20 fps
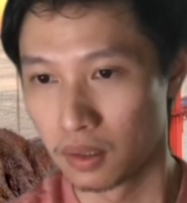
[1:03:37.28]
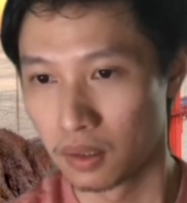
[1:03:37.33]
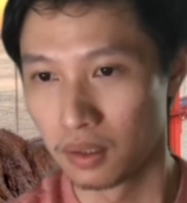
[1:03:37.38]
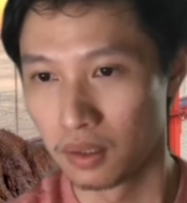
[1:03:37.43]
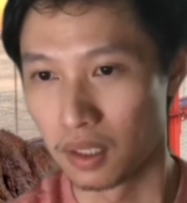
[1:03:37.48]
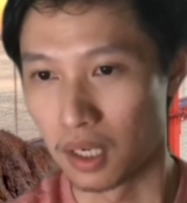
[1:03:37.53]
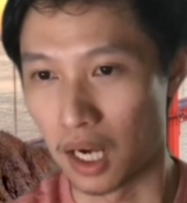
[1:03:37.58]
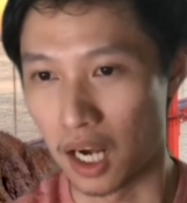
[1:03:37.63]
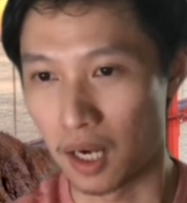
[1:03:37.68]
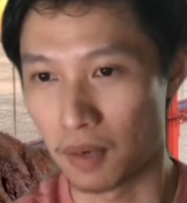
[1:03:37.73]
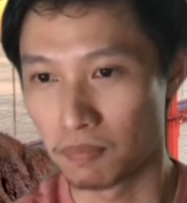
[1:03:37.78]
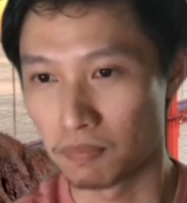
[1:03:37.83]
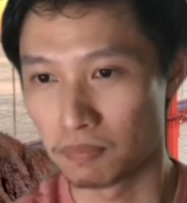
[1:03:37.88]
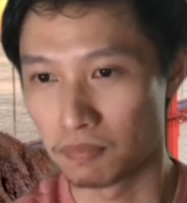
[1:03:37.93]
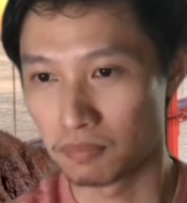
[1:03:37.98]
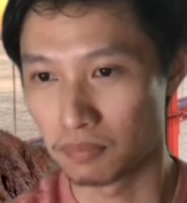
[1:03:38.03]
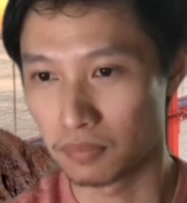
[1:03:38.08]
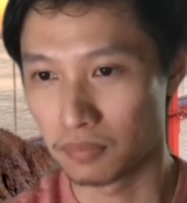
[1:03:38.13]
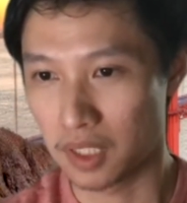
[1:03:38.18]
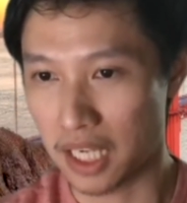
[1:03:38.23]

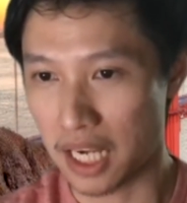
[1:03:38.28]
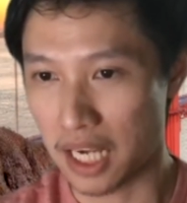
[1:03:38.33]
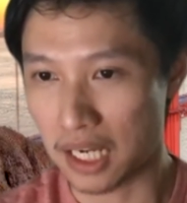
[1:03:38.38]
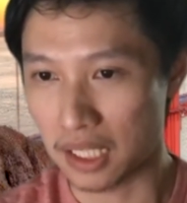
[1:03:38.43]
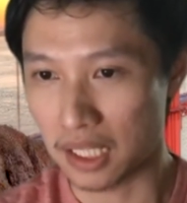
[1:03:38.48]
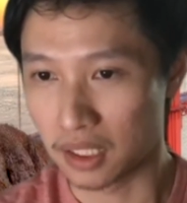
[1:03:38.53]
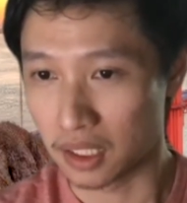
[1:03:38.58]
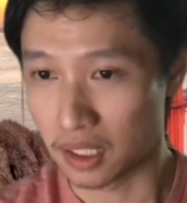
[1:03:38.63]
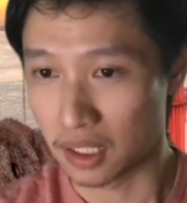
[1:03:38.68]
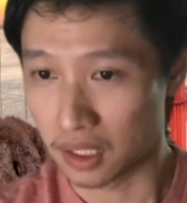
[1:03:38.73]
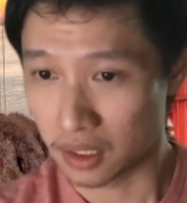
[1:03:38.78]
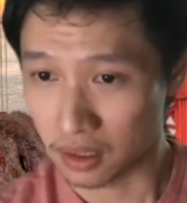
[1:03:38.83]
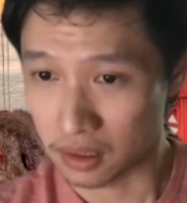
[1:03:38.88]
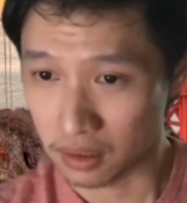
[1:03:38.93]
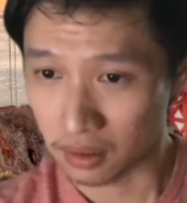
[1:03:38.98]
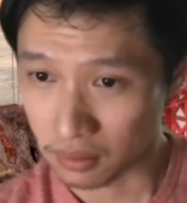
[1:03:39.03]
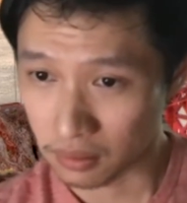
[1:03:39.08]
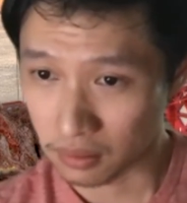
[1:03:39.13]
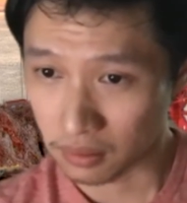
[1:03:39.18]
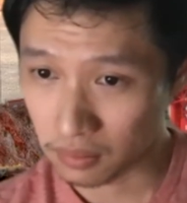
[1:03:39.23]
Yeah,
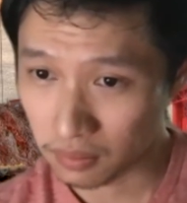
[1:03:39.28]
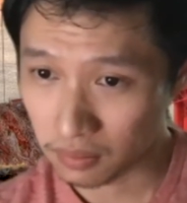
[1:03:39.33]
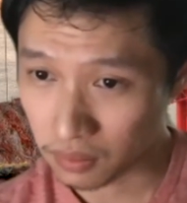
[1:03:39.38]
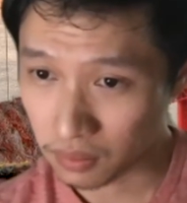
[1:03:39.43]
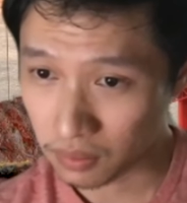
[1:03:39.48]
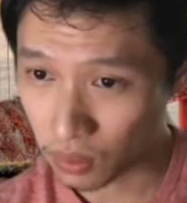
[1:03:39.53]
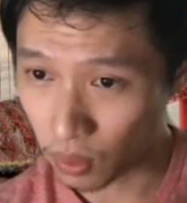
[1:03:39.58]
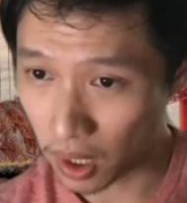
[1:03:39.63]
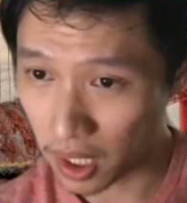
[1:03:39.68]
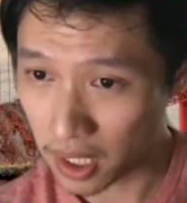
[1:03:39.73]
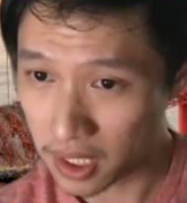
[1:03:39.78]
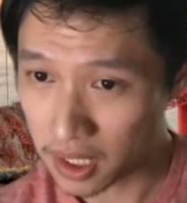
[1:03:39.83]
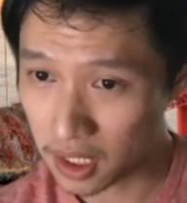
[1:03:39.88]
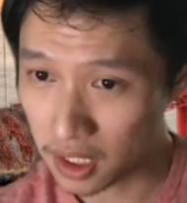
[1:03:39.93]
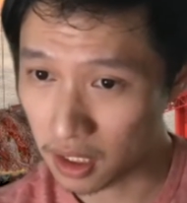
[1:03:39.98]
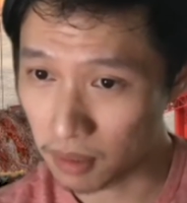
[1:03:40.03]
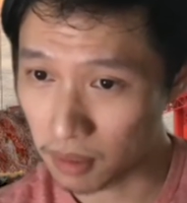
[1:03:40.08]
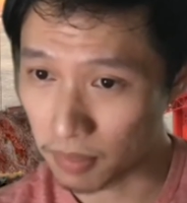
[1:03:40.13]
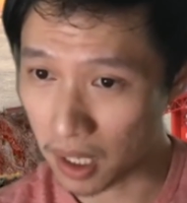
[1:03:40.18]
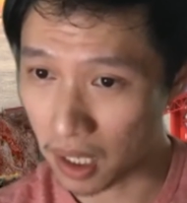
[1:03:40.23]
the question
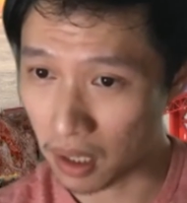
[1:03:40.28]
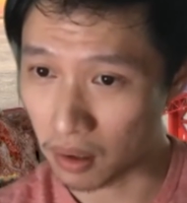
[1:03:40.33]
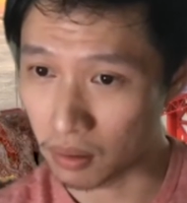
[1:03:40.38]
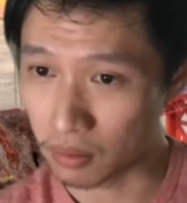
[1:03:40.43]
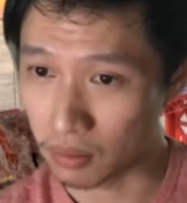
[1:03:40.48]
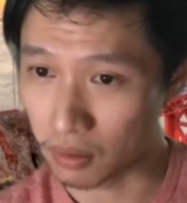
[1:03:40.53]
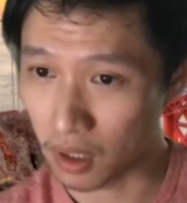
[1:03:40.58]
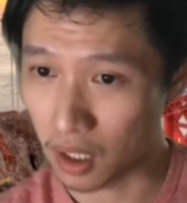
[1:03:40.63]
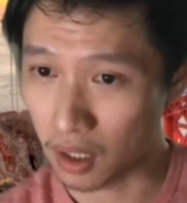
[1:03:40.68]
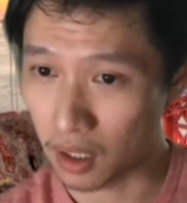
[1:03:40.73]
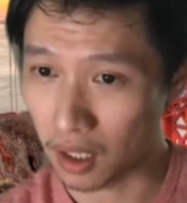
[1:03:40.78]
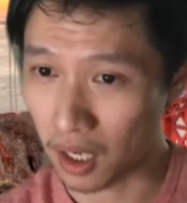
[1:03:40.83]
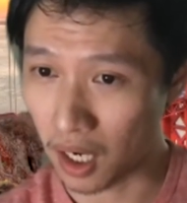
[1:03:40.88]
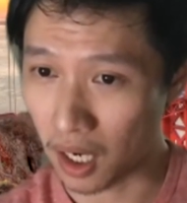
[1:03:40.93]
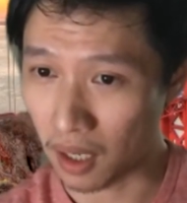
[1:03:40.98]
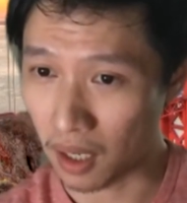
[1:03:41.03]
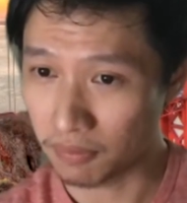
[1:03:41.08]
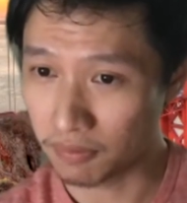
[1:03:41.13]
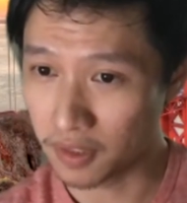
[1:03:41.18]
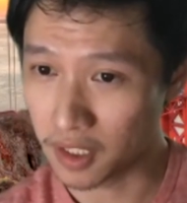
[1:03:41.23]
about
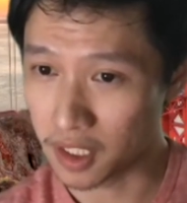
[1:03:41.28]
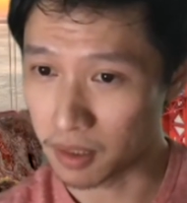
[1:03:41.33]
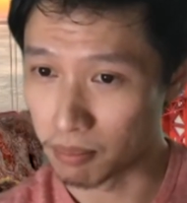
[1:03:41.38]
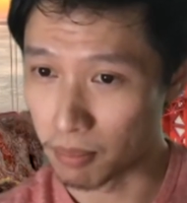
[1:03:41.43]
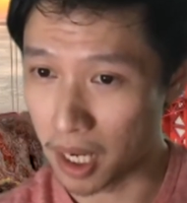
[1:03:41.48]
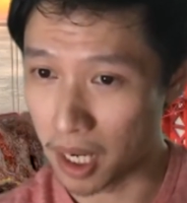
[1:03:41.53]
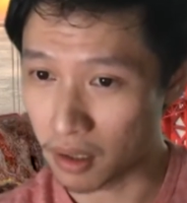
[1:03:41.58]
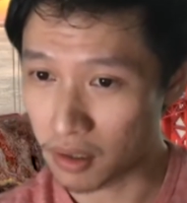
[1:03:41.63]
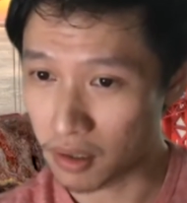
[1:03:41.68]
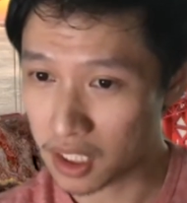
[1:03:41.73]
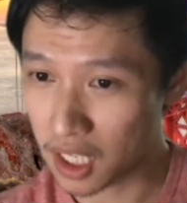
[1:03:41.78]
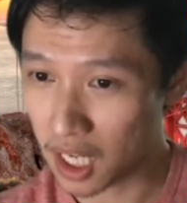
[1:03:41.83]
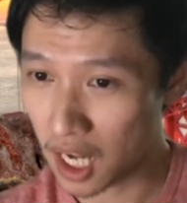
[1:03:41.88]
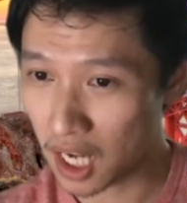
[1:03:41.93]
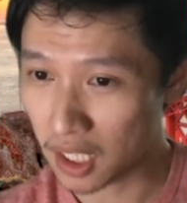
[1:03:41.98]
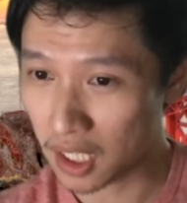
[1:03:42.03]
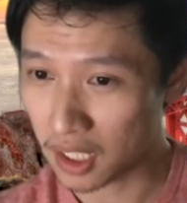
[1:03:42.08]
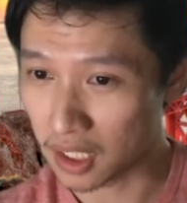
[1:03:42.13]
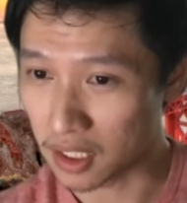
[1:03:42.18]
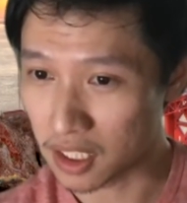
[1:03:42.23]
office mail
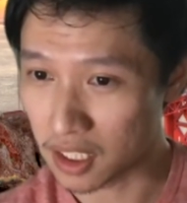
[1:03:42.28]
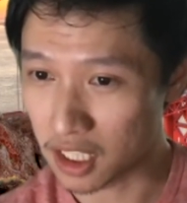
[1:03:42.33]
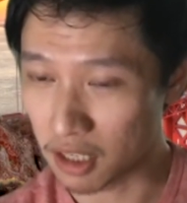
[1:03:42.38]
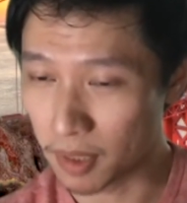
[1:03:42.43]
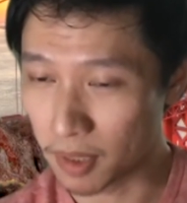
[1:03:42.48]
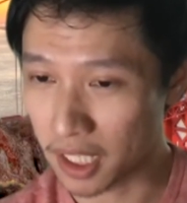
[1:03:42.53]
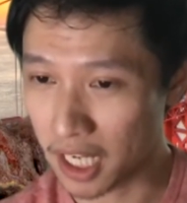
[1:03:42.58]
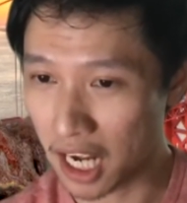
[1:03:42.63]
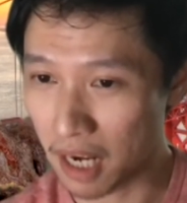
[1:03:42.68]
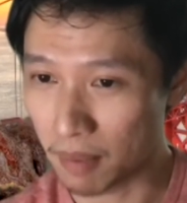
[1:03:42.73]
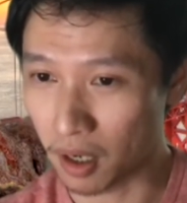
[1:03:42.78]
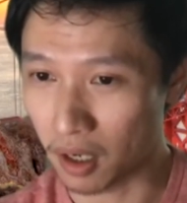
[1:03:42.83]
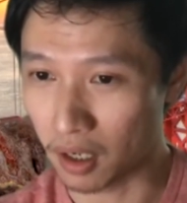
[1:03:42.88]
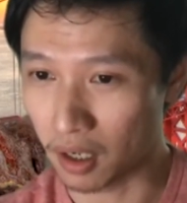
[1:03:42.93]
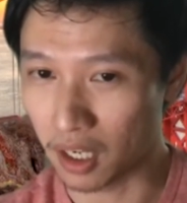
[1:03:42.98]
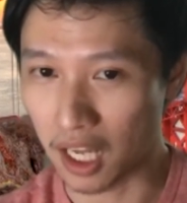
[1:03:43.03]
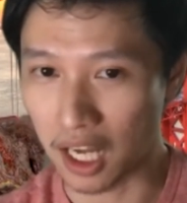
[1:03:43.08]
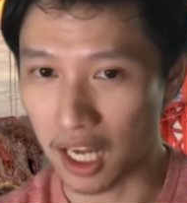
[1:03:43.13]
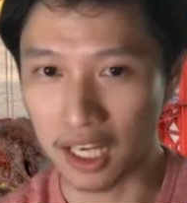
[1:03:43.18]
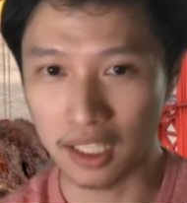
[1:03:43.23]
slot and summer camp
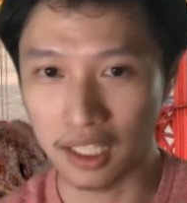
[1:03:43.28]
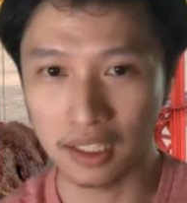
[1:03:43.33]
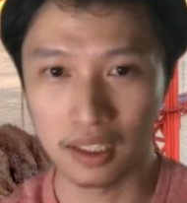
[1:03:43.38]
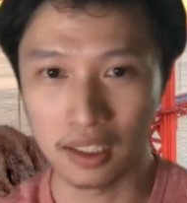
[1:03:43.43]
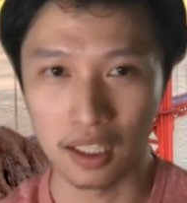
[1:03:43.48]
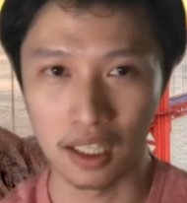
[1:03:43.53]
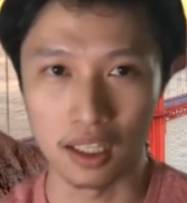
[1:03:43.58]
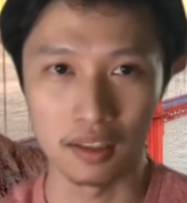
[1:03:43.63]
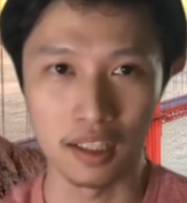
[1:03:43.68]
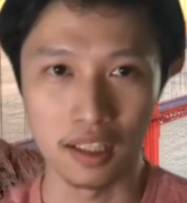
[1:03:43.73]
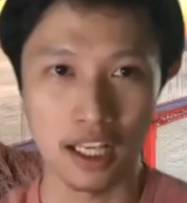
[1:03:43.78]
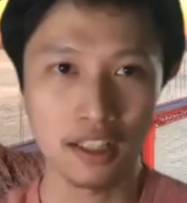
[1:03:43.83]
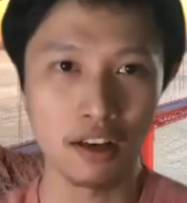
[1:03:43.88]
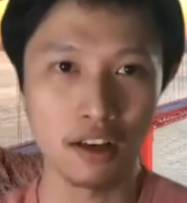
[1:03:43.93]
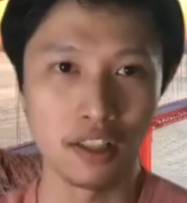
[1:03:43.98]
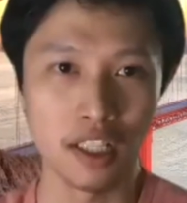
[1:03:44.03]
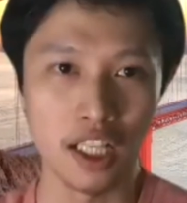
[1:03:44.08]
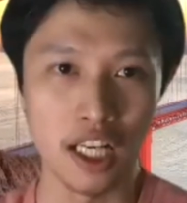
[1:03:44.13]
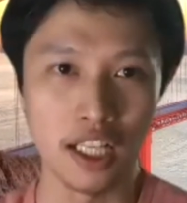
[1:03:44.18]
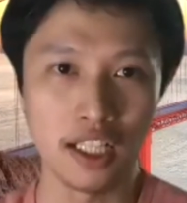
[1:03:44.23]
online, that's on
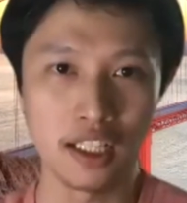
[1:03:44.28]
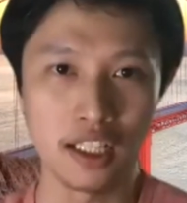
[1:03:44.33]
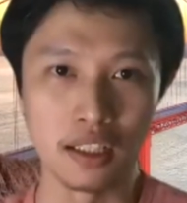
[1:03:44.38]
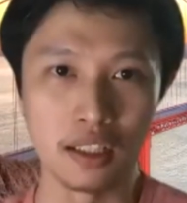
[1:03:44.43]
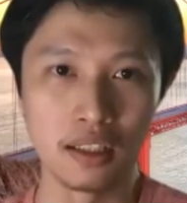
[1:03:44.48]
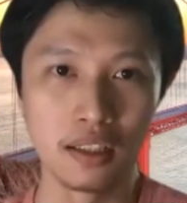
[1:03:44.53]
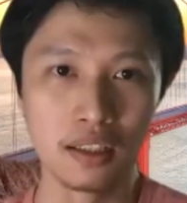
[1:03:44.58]
Jason.